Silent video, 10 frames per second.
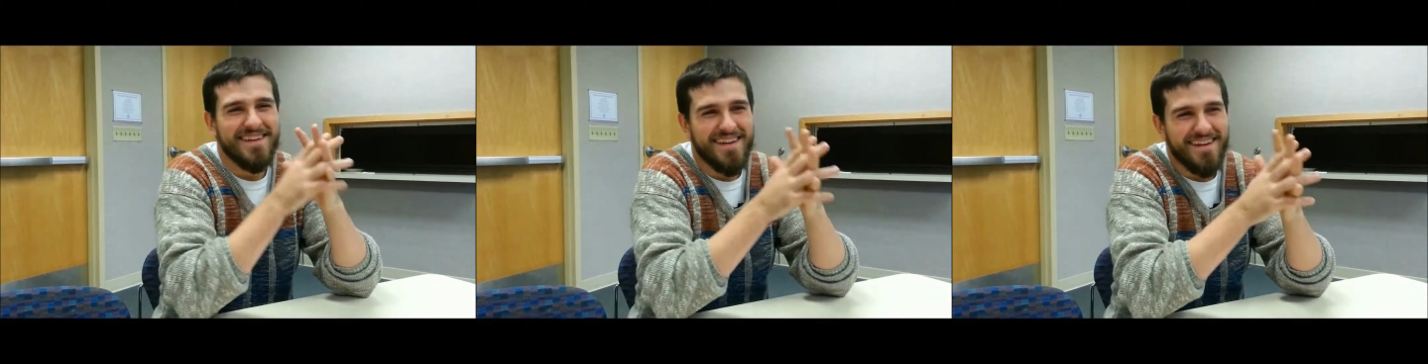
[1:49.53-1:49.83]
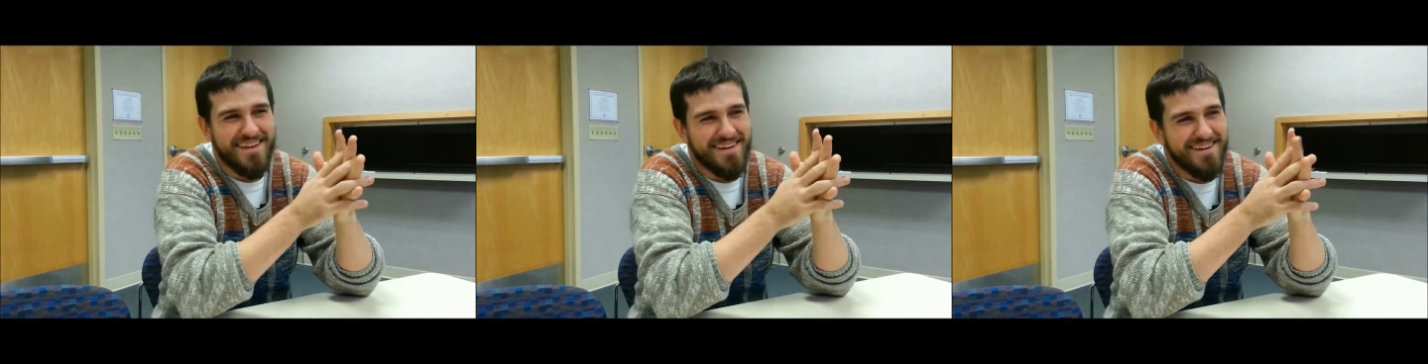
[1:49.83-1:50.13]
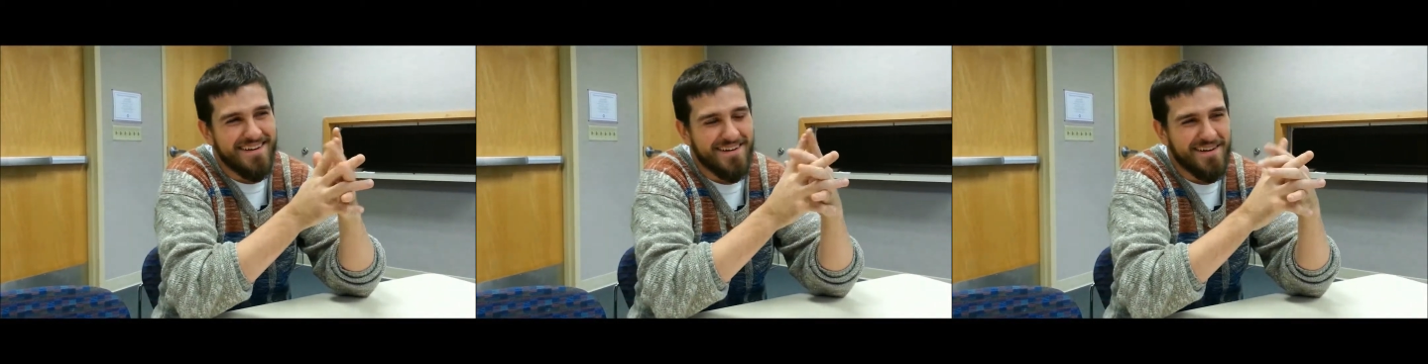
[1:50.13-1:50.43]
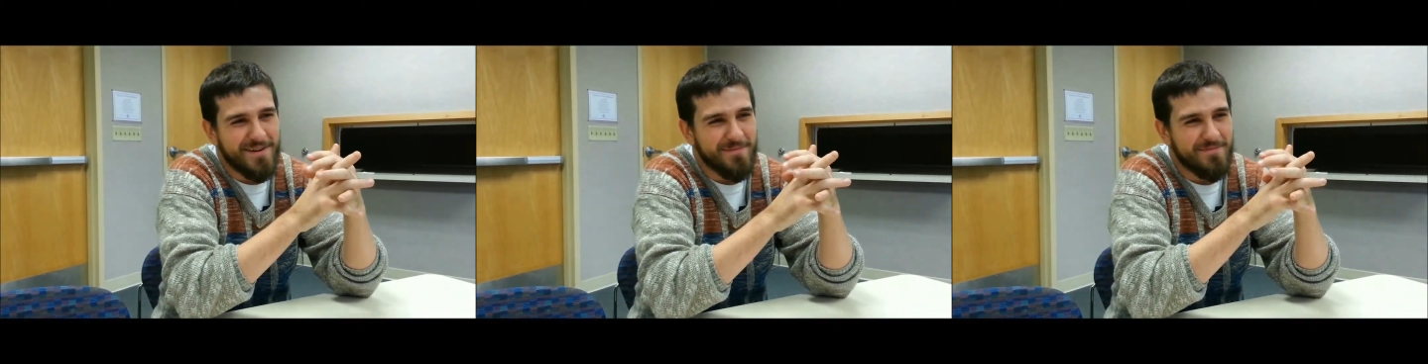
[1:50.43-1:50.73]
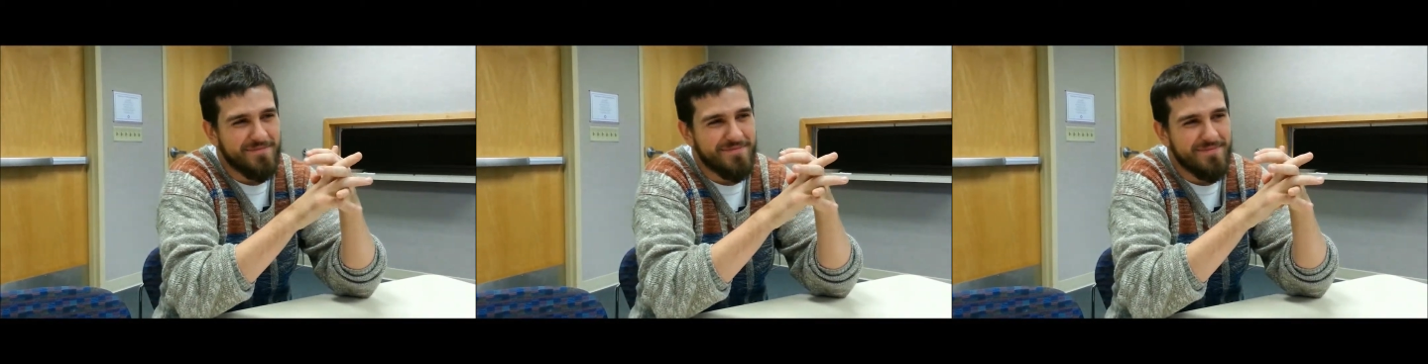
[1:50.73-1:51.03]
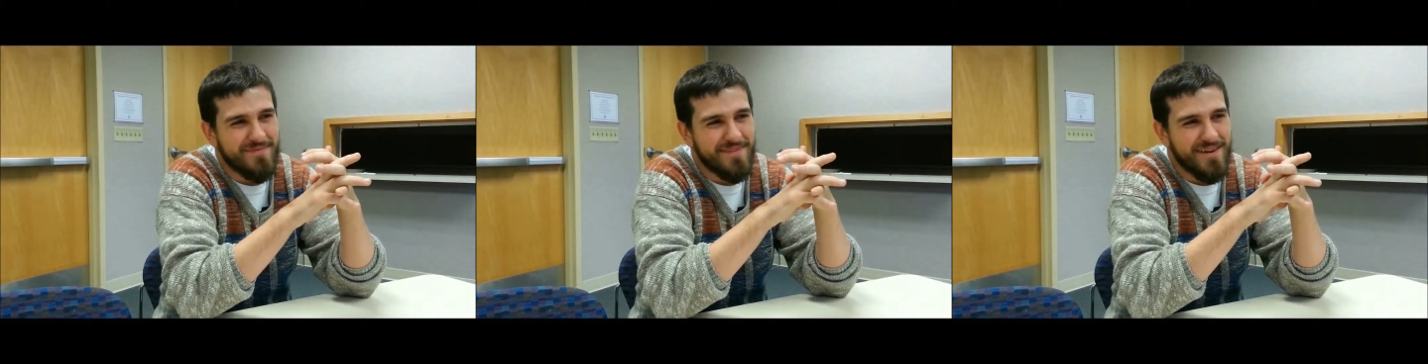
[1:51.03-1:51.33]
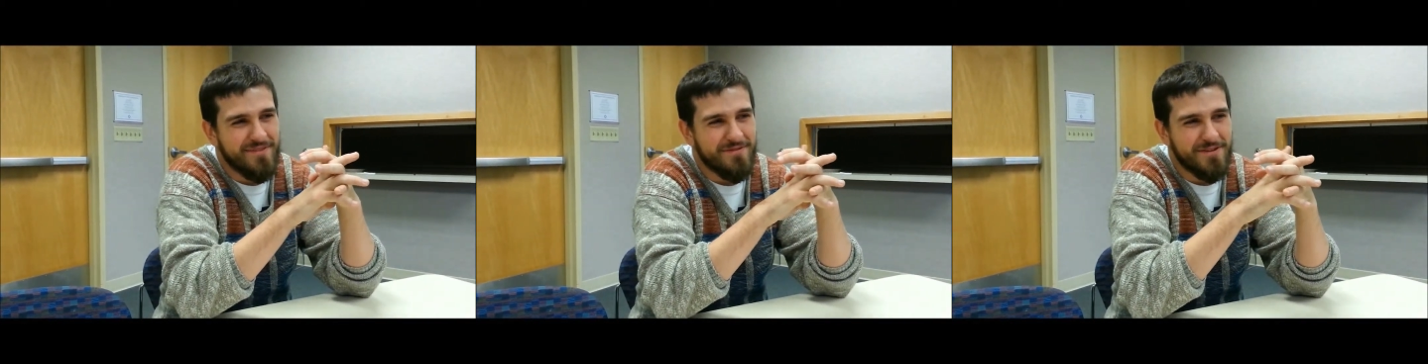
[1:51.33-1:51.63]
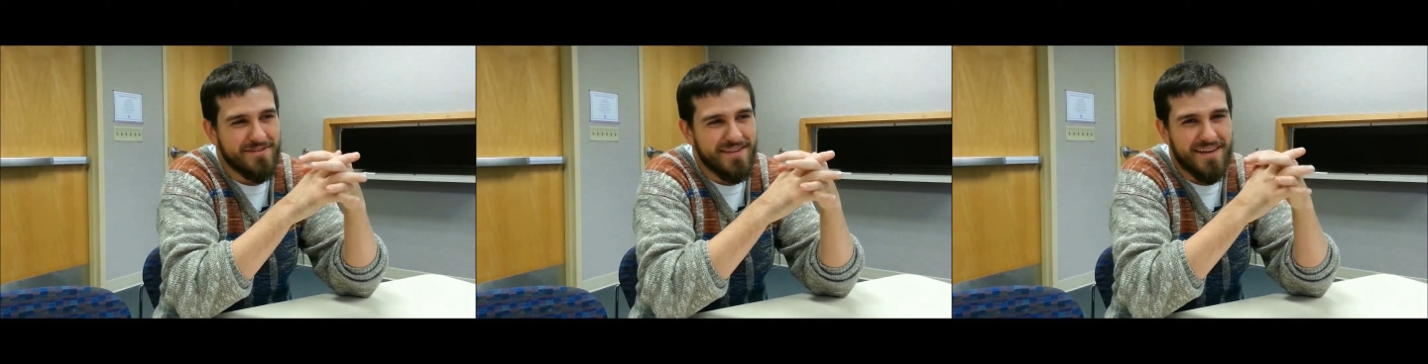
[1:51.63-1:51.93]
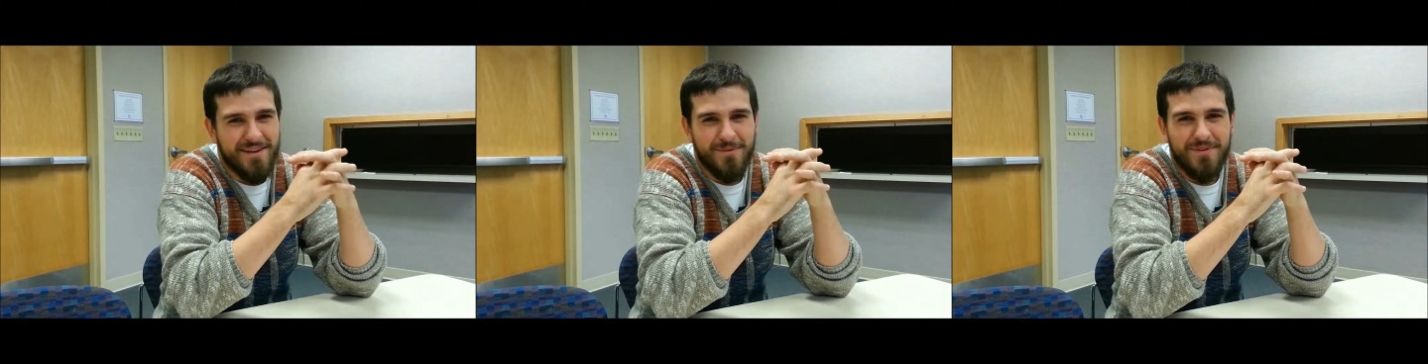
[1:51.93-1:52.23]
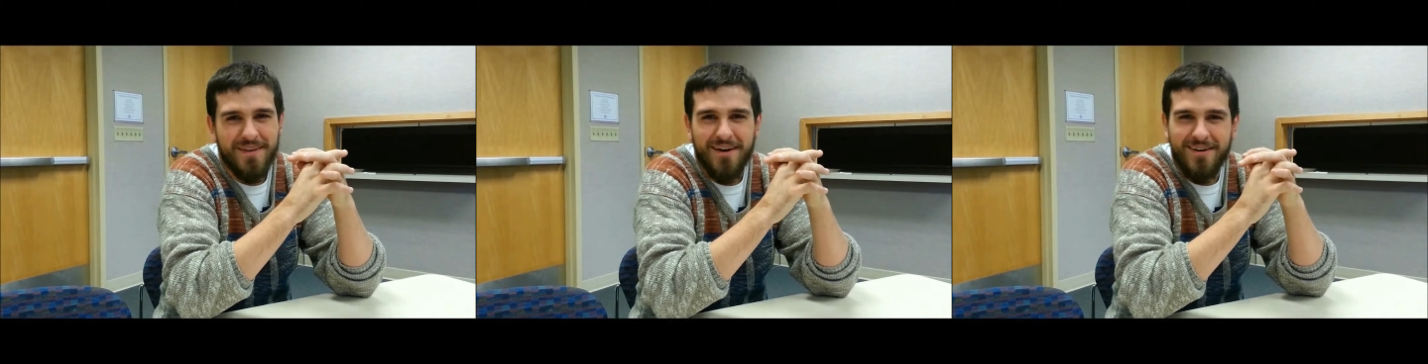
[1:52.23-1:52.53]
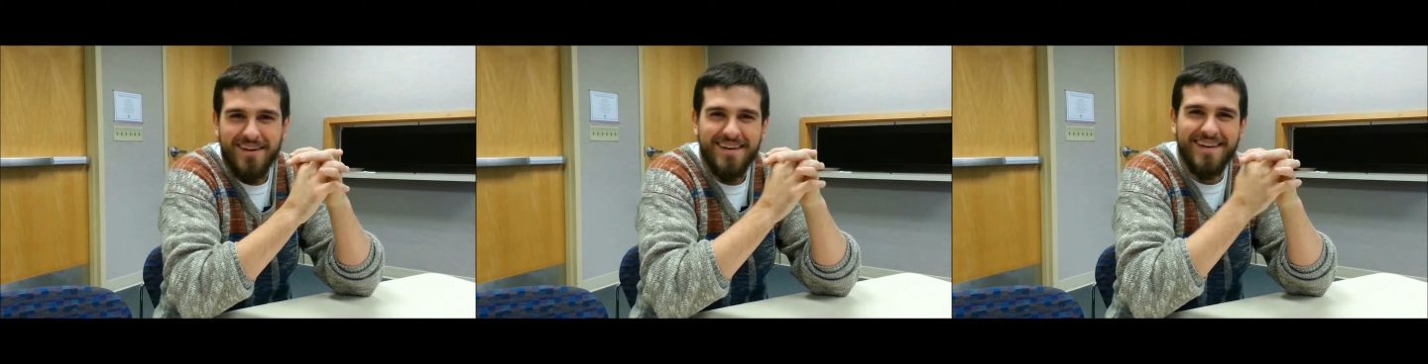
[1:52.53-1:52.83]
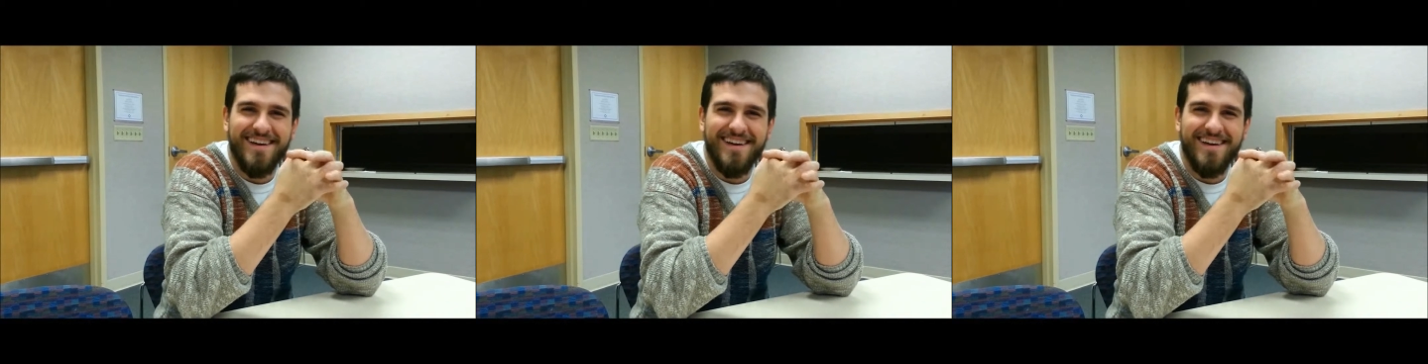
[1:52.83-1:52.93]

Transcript: and um, I feel naked without it.